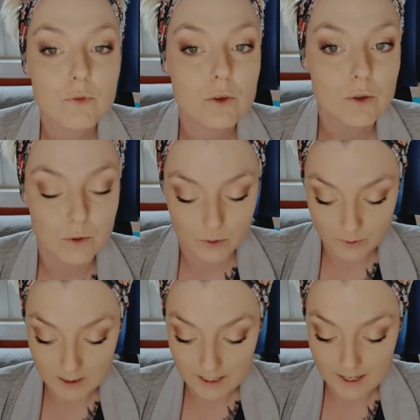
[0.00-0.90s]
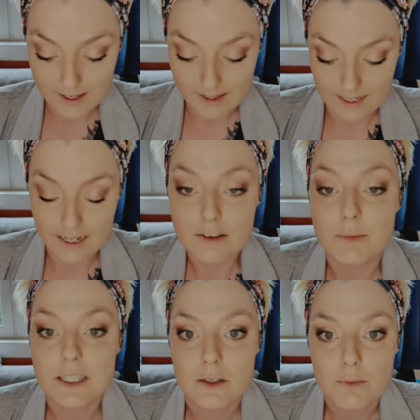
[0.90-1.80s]
So that's
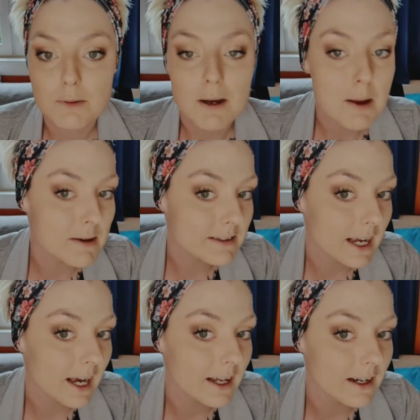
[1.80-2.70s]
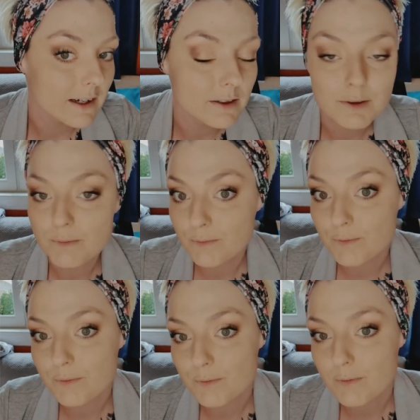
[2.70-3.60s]
me done with my mascara.
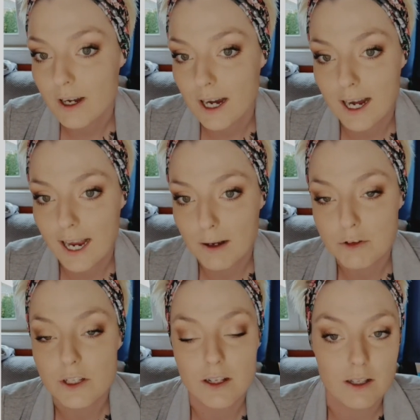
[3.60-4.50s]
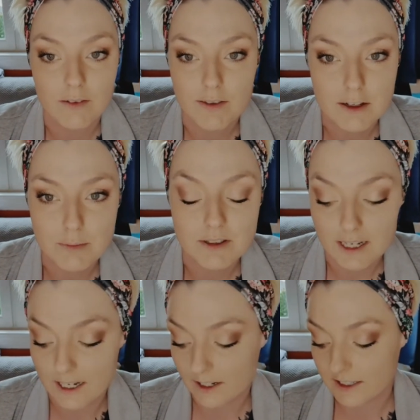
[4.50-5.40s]
I absolutely love this
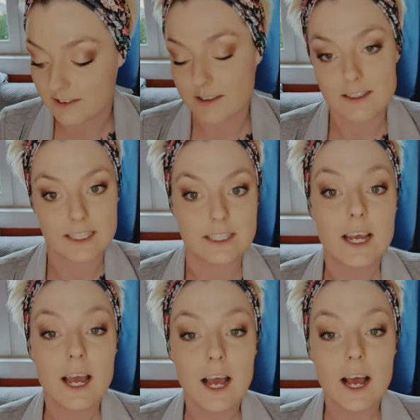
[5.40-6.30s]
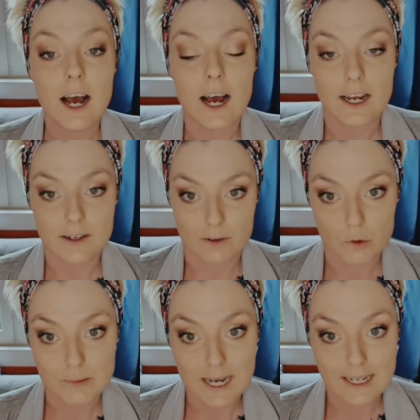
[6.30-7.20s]
mascara, and as I said, I
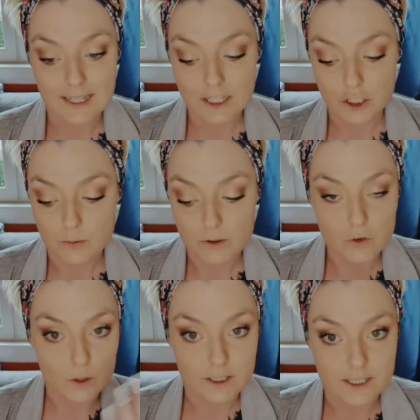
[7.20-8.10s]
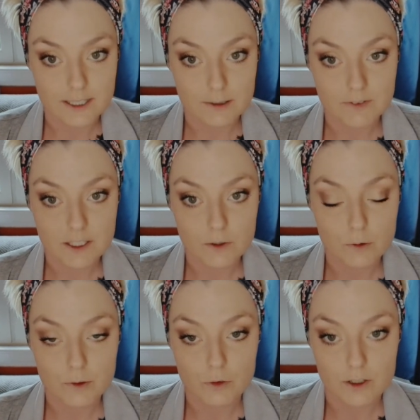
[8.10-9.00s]
curled my eyelashes before I did the video,
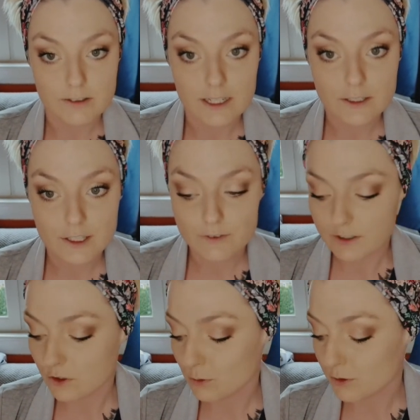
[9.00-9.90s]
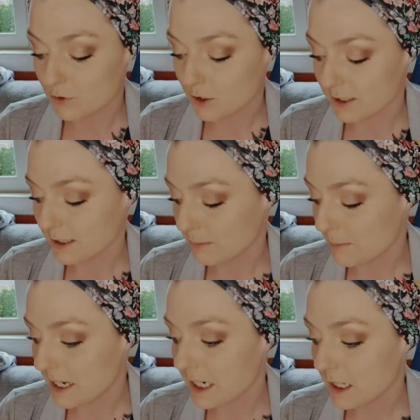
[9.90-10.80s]
before I started the video, before I did my
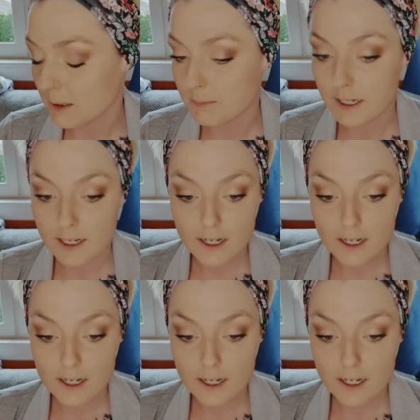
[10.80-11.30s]
makeup.